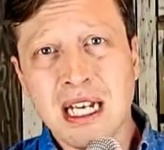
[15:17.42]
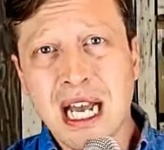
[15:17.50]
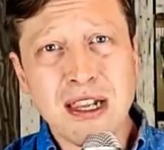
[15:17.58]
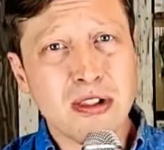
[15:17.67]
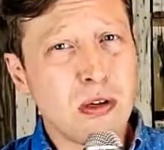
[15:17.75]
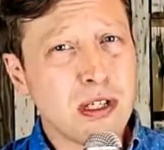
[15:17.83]

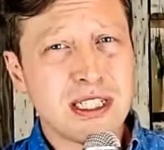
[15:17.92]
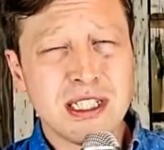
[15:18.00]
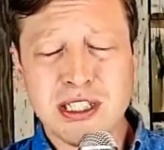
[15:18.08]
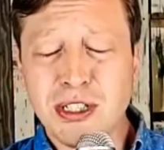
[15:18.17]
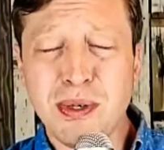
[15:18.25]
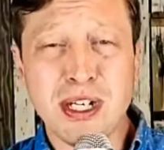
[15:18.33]
God
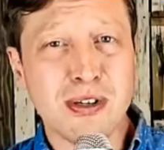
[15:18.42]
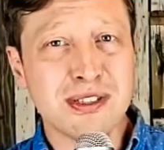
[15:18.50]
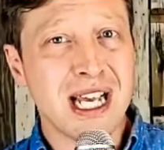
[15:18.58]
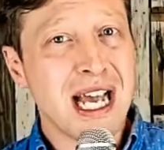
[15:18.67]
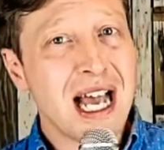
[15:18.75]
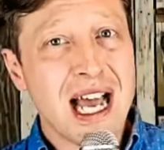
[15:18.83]
looks at you and
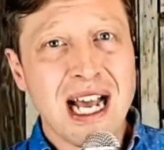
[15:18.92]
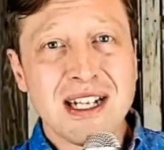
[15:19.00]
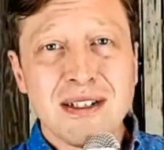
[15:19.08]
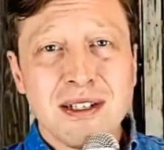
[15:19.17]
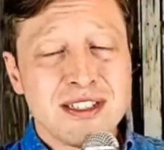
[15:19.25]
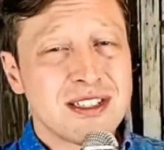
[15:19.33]
goes,
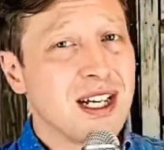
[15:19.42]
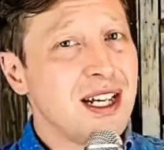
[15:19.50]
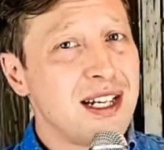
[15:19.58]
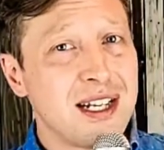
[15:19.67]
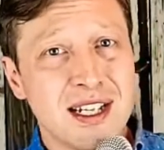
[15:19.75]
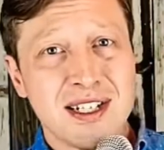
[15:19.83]

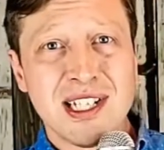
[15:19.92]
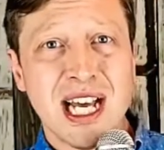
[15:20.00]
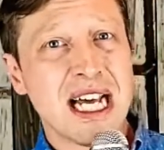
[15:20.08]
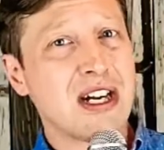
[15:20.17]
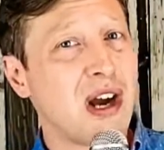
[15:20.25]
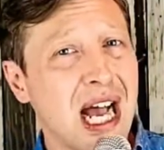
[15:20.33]
son,
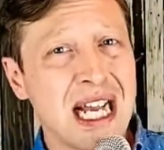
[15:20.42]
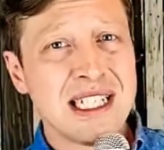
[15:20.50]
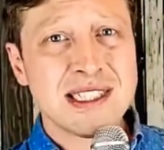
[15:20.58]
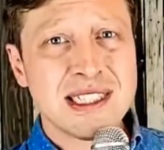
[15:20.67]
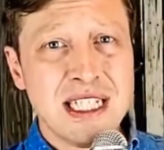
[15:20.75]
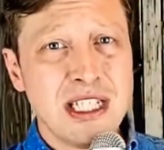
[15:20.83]
daughter, I
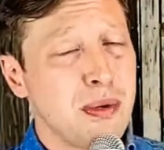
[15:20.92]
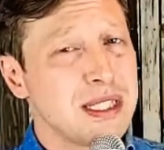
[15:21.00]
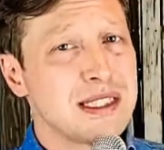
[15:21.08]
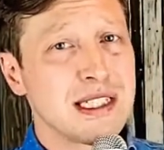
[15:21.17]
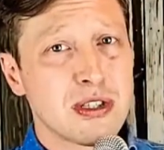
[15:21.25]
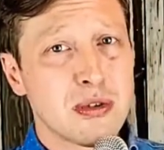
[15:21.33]
see you
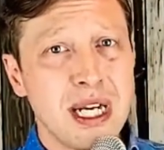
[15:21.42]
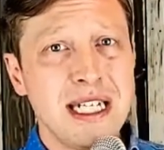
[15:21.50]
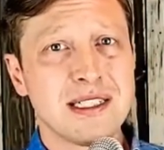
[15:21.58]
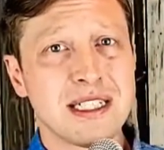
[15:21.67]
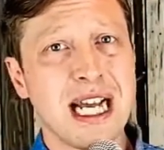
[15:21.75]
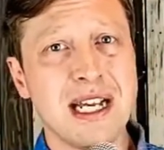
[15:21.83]
as this
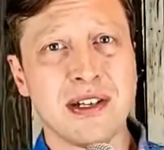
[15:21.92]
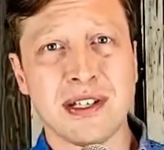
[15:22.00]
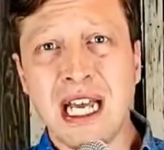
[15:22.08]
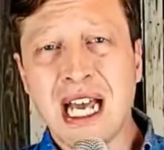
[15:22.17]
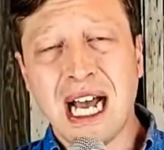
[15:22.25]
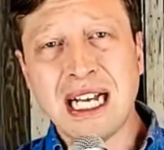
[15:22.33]
great child.